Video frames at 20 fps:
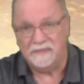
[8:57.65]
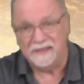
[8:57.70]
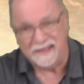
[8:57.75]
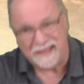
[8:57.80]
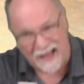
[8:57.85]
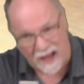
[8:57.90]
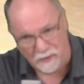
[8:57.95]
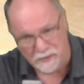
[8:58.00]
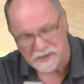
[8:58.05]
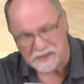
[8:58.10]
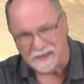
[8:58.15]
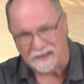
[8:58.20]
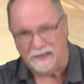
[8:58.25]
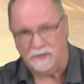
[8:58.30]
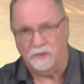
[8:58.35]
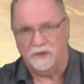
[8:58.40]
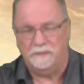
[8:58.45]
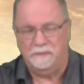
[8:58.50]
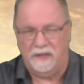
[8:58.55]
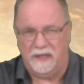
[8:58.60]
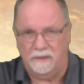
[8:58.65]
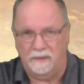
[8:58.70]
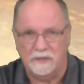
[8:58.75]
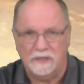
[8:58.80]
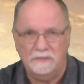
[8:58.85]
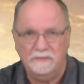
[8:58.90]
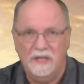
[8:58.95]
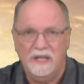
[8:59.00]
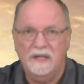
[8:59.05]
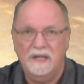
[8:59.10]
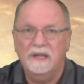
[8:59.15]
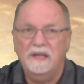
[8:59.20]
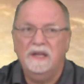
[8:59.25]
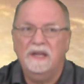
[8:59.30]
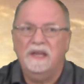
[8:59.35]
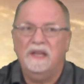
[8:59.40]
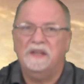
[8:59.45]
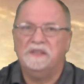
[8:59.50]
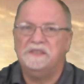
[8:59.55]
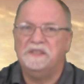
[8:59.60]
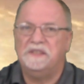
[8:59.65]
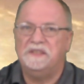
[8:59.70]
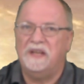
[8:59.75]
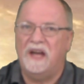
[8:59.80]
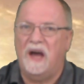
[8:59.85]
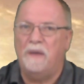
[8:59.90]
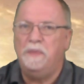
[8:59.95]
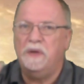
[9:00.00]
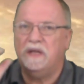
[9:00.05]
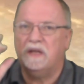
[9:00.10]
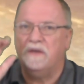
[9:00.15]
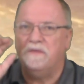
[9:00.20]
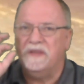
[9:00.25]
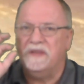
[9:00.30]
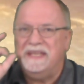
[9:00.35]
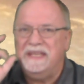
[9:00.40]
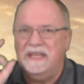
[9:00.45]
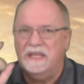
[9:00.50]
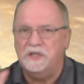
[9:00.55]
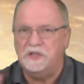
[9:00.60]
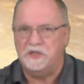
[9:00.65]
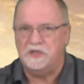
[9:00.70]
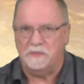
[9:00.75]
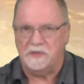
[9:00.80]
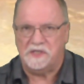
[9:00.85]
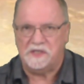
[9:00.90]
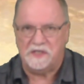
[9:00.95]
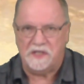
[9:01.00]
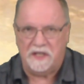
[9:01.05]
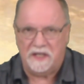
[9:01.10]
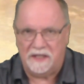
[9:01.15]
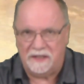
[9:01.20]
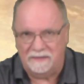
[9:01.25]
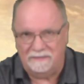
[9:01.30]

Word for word: counseling with people is the topic of intimacy.